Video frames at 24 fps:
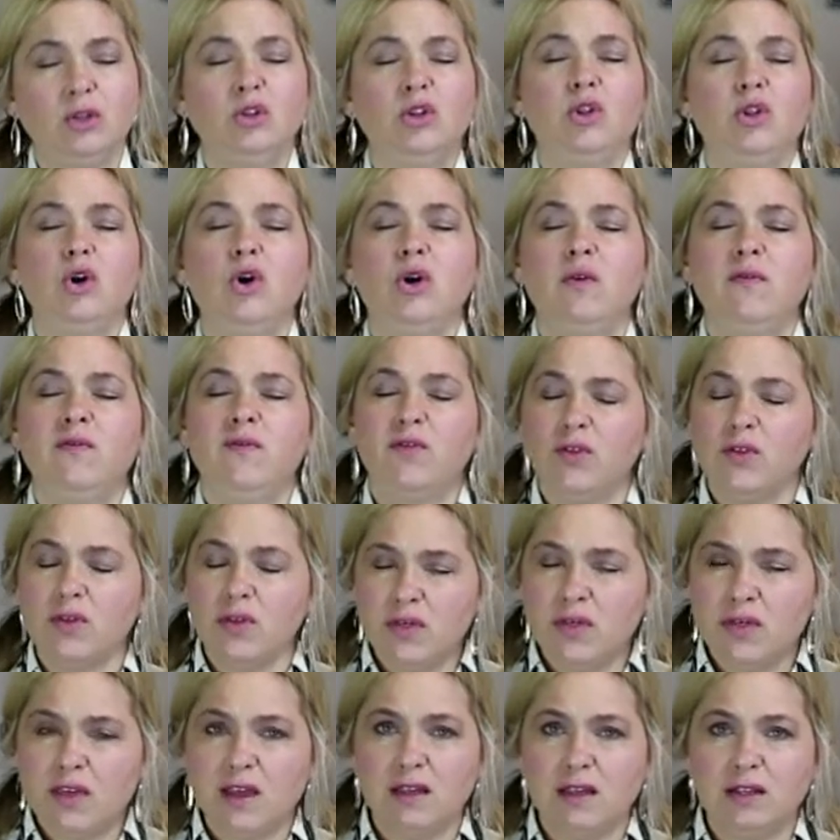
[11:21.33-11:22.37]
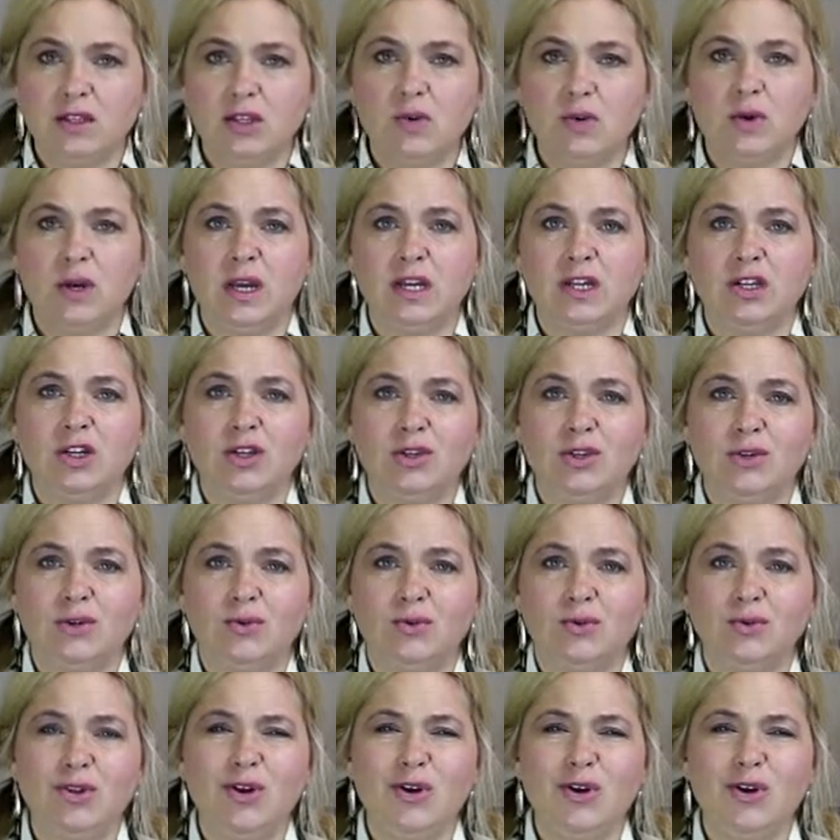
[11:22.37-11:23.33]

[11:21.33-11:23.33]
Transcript: Look for the things you can do.